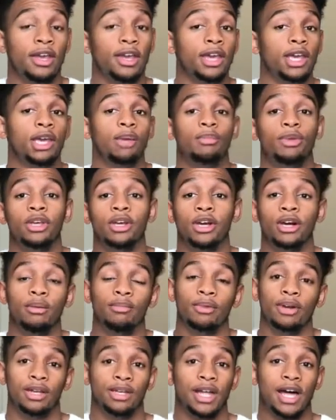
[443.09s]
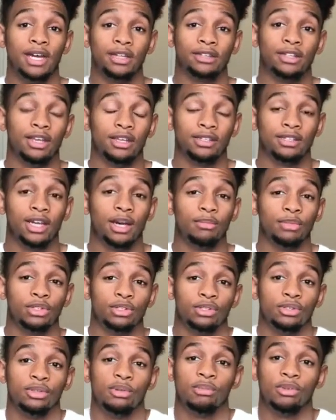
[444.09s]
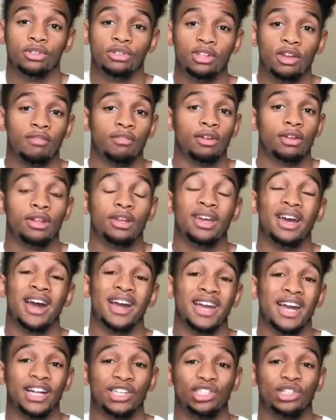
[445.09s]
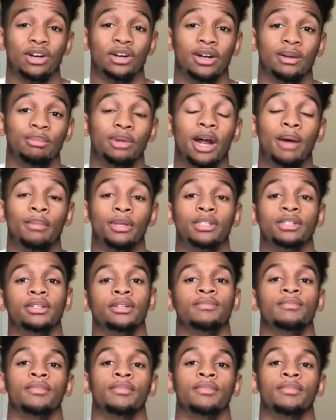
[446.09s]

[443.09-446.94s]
Hit me up. A lot of things coming soon, most definitely. I got y'all, I promise.